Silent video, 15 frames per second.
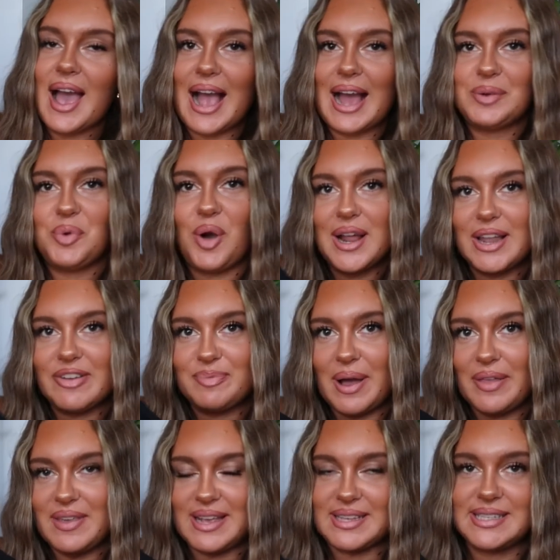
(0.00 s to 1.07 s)
And what I love
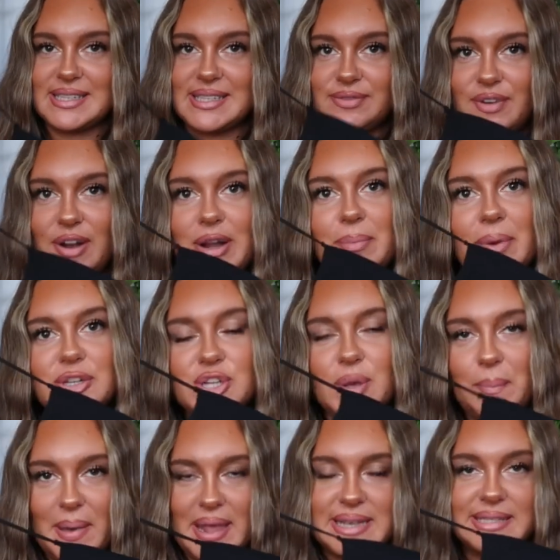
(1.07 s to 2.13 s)
about this is it's very much a
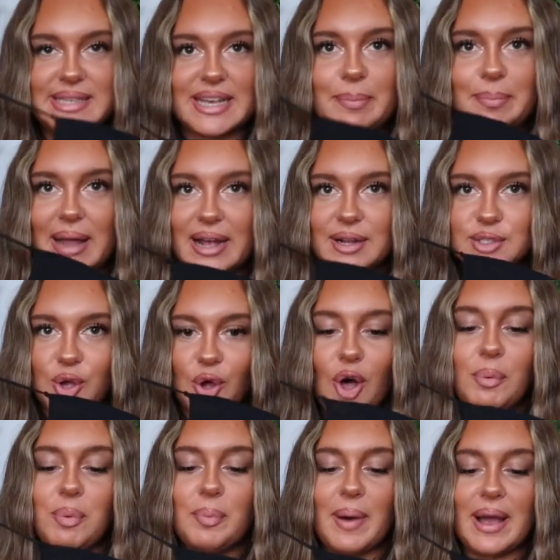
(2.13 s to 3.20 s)
basic black
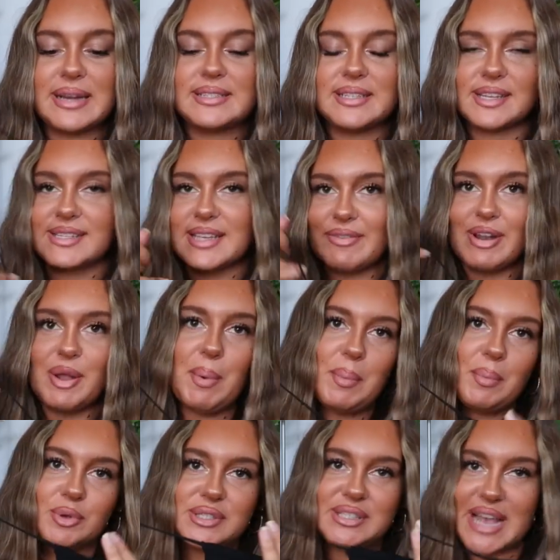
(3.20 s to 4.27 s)
top, but it does give a little bit
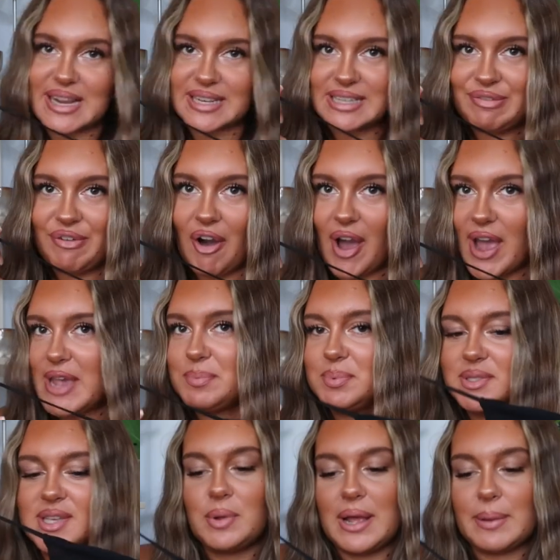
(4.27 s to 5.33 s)
more sexy
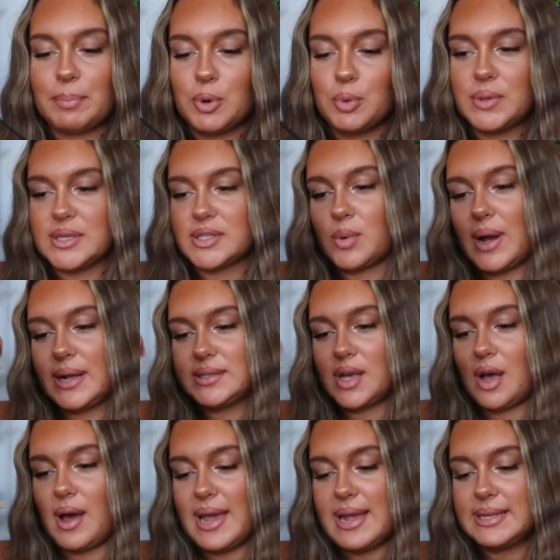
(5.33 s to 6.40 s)
vibes. You like pull this quite
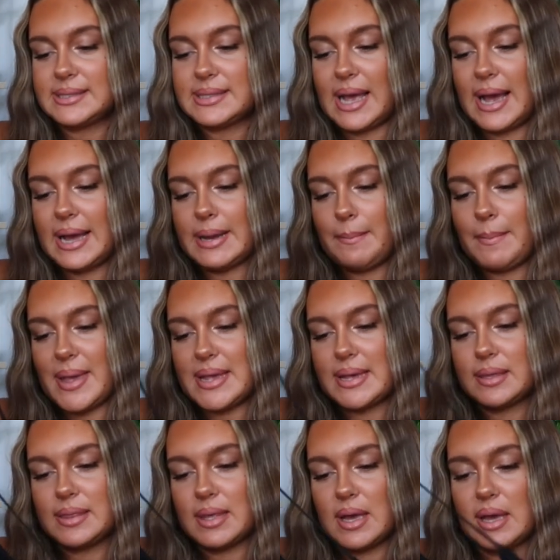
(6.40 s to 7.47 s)
tight and
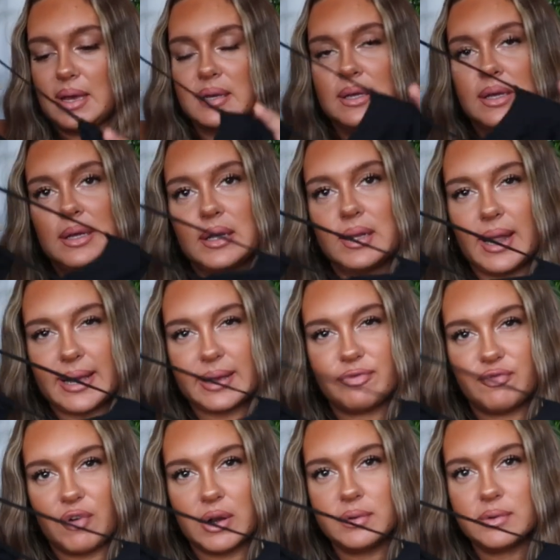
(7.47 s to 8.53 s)
make the like
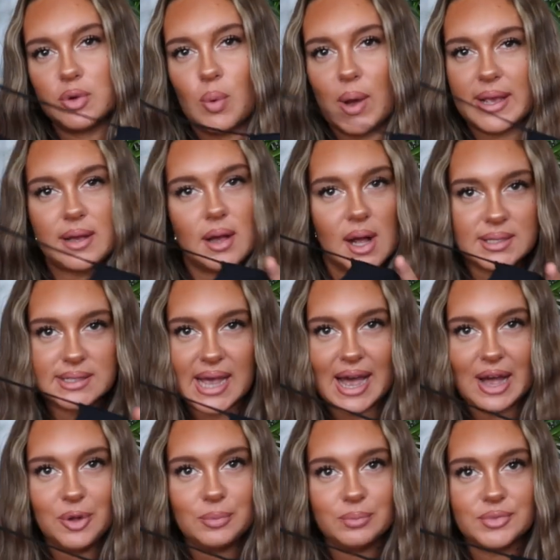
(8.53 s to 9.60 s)
front quite cut
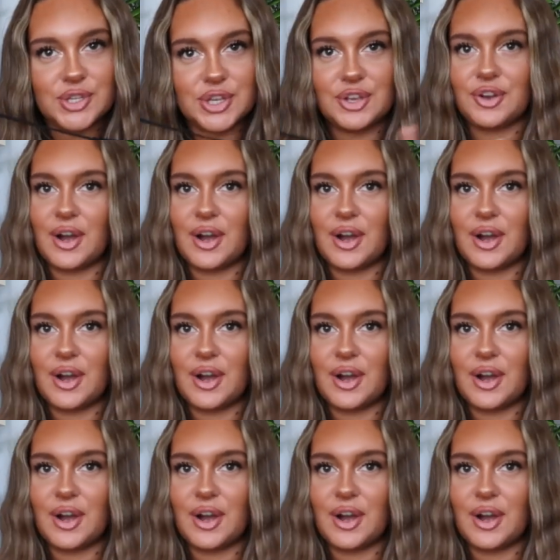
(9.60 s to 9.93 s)
out, so you can